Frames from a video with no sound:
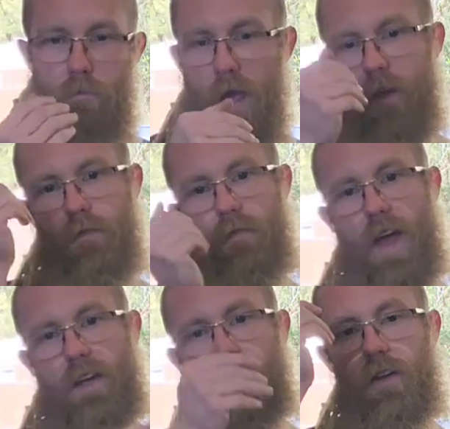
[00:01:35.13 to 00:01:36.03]
big
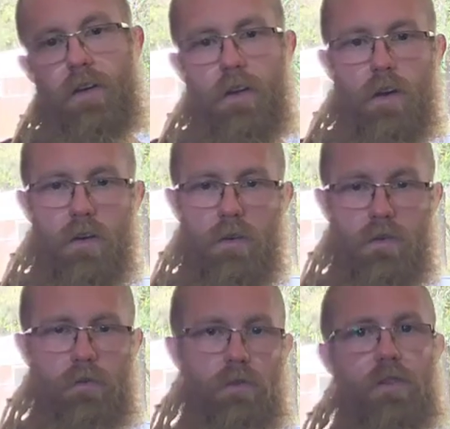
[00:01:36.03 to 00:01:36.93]
vented
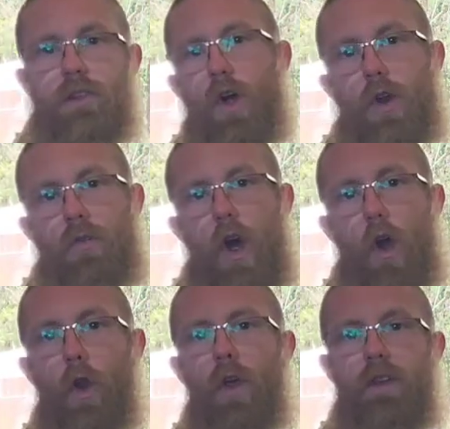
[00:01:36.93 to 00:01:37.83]
slotted
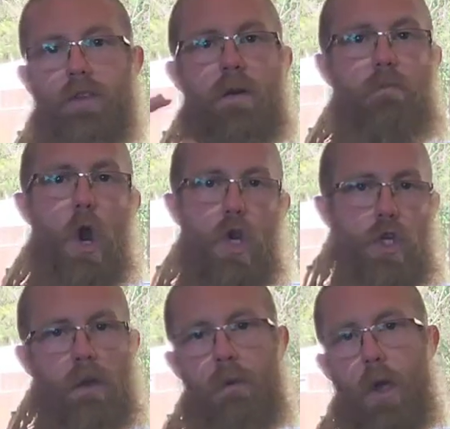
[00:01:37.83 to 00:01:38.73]
rotors and
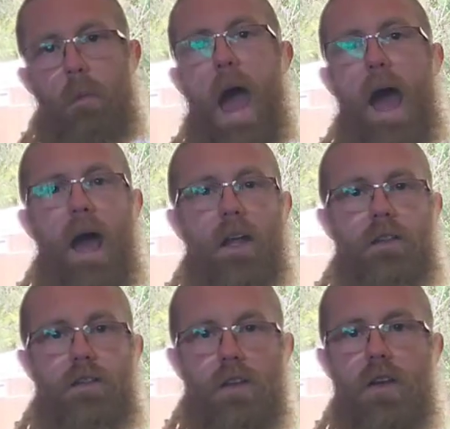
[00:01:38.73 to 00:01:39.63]
project new
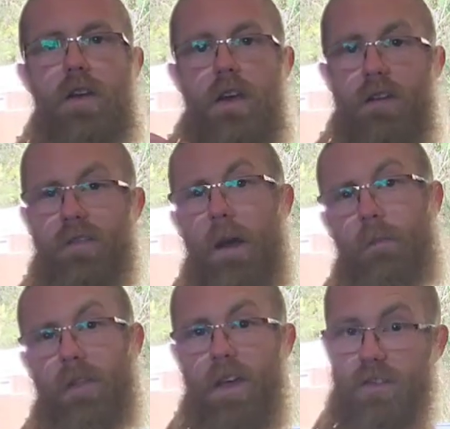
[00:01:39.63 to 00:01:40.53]
pads and a
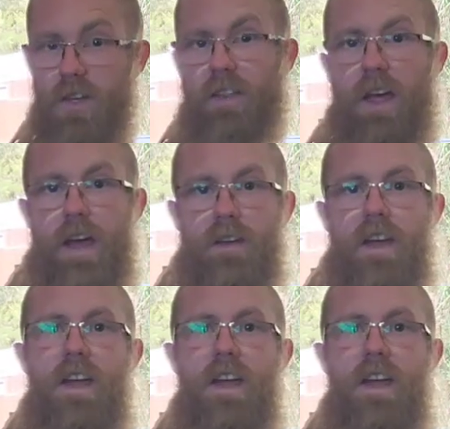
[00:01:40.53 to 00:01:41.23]
couple of things like that.